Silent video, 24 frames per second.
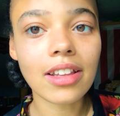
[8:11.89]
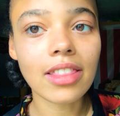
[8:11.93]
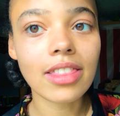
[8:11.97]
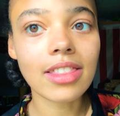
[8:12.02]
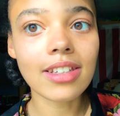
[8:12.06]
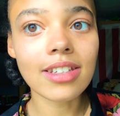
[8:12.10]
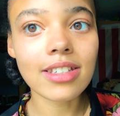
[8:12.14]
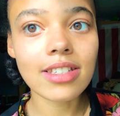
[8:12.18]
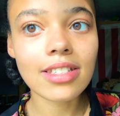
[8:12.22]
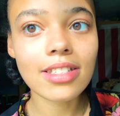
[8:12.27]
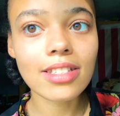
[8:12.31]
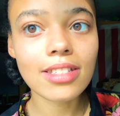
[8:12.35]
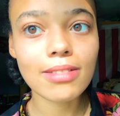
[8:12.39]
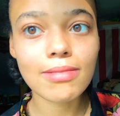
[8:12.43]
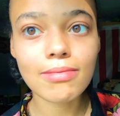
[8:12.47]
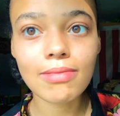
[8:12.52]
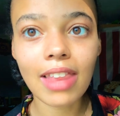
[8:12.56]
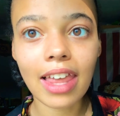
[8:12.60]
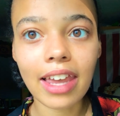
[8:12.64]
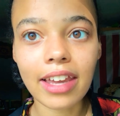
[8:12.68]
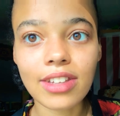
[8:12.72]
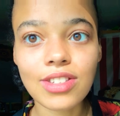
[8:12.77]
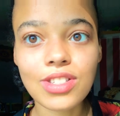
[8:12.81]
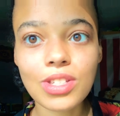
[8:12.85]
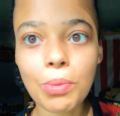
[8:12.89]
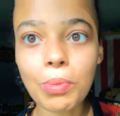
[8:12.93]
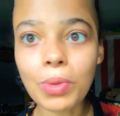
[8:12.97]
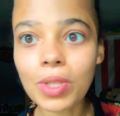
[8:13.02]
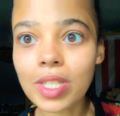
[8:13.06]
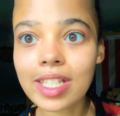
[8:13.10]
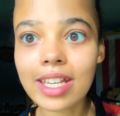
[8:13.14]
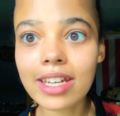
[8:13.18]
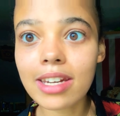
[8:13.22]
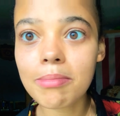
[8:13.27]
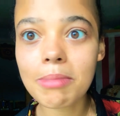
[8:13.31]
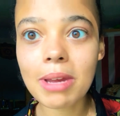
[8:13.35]
this is like
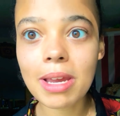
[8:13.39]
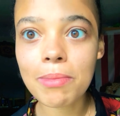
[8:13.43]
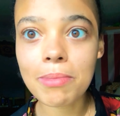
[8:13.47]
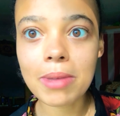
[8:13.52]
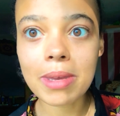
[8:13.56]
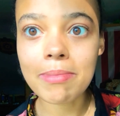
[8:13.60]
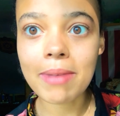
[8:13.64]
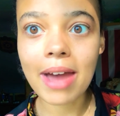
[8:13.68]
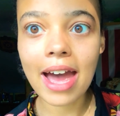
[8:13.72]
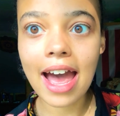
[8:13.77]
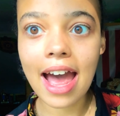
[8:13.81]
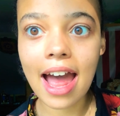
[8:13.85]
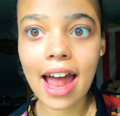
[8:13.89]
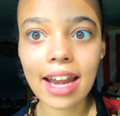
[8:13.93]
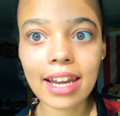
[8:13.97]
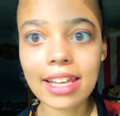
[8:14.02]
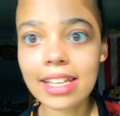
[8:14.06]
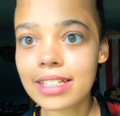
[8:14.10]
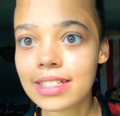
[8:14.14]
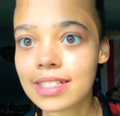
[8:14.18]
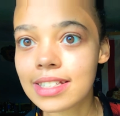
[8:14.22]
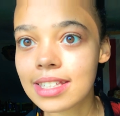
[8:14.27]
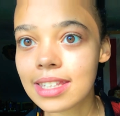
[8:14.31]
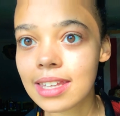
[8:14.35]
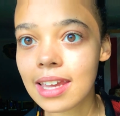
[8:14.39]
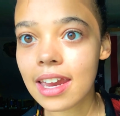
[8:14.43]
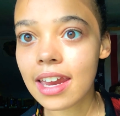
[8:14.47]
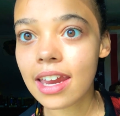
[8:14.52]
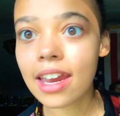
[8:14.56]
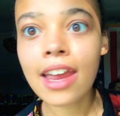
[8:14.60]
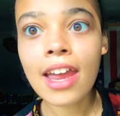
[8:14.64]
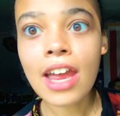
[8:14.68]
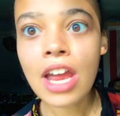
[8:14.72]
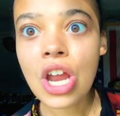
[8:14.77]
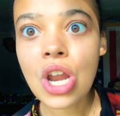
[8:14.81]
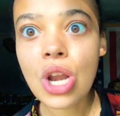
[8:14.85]
someone's gonna make me mad because
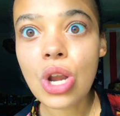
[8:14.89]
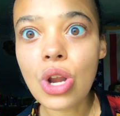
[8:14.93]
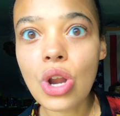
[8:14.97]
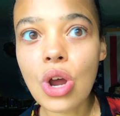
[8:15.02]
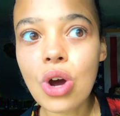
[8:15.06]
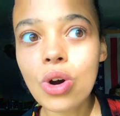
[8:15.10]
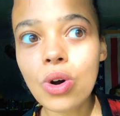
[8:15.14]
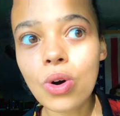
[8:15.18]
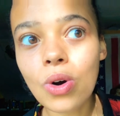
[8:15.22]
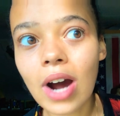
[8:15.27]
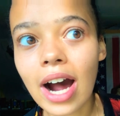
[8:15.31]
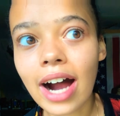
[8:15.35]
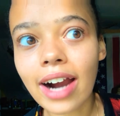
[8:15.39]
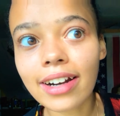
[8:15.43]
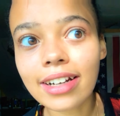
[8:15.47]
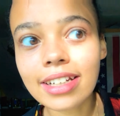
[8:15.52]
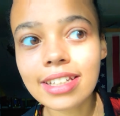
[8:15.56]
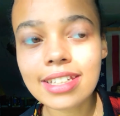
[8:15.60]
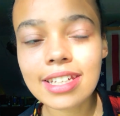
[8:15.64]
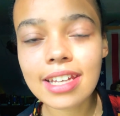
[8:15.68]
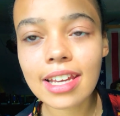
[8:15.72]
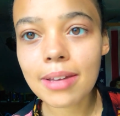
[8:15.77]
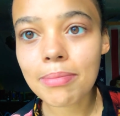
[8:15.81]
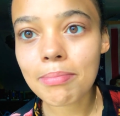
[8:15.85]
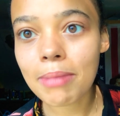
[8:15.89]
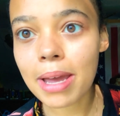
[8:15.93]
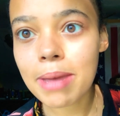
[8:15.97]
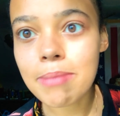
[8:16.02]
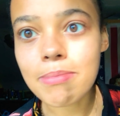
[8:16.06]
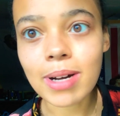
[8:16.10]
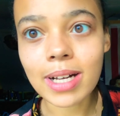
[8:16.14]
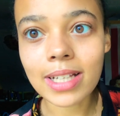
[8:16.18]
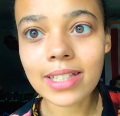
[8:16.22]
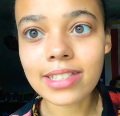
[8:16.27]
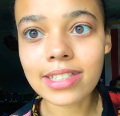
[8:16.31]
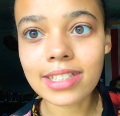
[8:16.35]
they know how to tick my
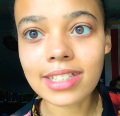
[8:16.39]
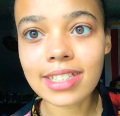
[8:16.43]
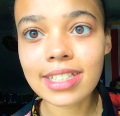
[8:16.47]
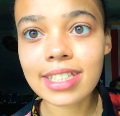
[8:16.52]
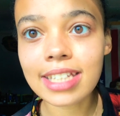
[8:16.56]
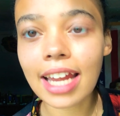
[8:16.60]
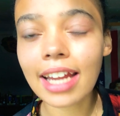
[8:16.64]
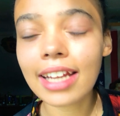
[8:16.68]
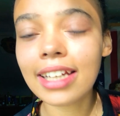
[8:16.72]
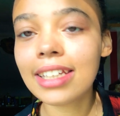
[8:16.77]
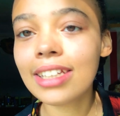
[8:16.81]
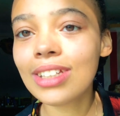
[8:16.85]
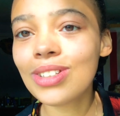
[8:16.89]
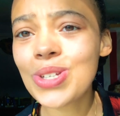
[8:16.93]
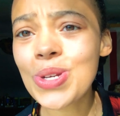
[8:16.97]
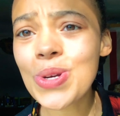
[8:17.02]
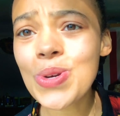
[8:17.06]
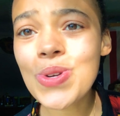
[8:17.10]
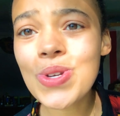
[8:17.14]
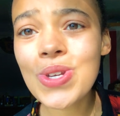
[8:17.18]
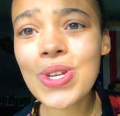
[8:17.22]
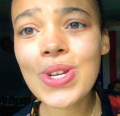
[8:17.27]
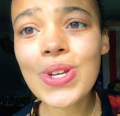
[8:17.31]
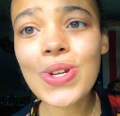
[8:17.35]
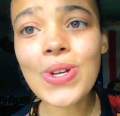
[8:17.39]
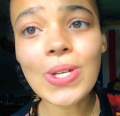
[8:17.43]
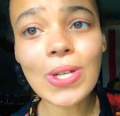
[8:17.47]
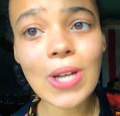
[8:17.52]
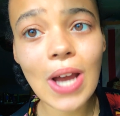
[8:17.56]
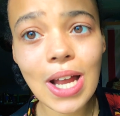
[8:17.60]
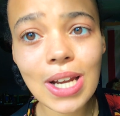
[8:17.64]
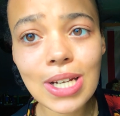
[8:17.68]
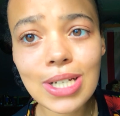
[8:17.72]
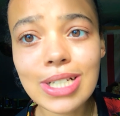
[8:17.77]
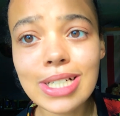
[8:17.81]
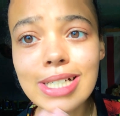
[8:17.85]
buttons, I need you to
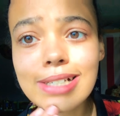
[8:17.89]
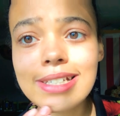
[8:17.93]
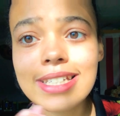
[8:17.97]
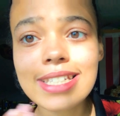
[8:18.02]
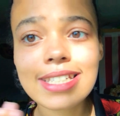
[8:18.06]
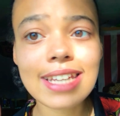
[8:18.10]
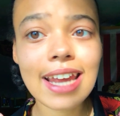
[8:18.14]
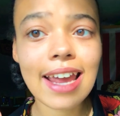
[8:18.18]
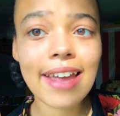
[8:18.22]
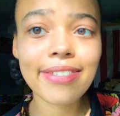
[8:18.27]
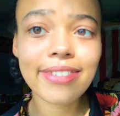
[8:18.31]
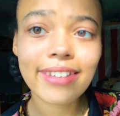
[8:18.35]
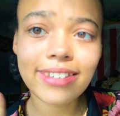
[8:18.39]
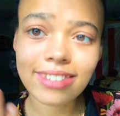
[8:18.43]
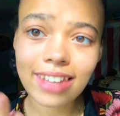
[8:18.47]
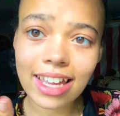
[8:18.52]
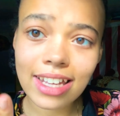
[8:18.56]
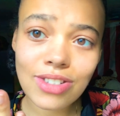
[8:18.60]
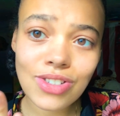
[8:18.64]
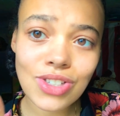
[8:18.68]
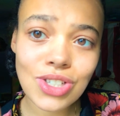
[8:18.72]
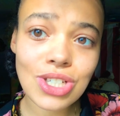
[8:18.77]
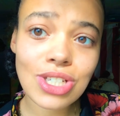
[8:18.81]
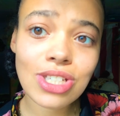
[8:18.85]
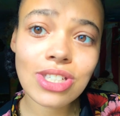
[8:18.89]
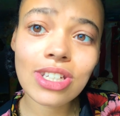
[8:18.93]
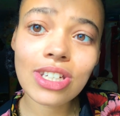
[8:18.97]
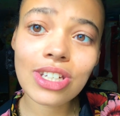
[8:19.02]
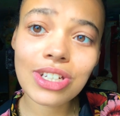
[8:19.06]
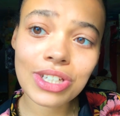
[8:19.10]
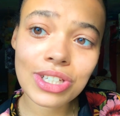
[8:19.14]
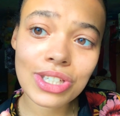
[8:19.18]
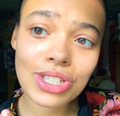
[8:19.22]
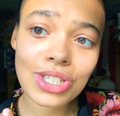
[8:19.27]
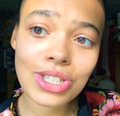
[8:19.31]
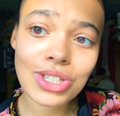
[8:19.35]
understand that that's just an
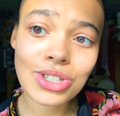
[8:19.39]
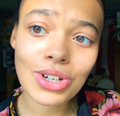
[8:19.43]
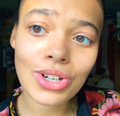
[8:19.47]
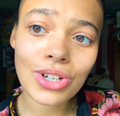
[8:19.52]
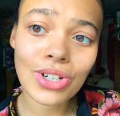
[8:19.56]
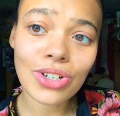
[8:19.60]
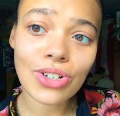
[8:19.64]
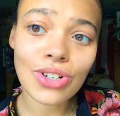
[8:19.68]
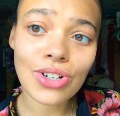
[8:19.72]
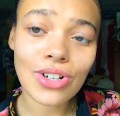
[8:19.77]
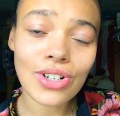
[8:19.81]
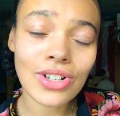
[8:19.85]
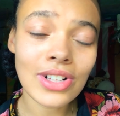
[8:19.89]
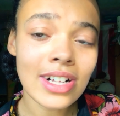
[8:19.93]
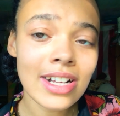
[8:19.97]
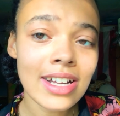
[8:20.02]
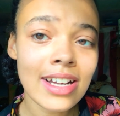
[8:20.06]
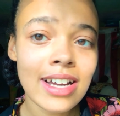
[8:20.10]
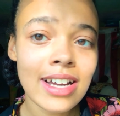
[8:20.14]
external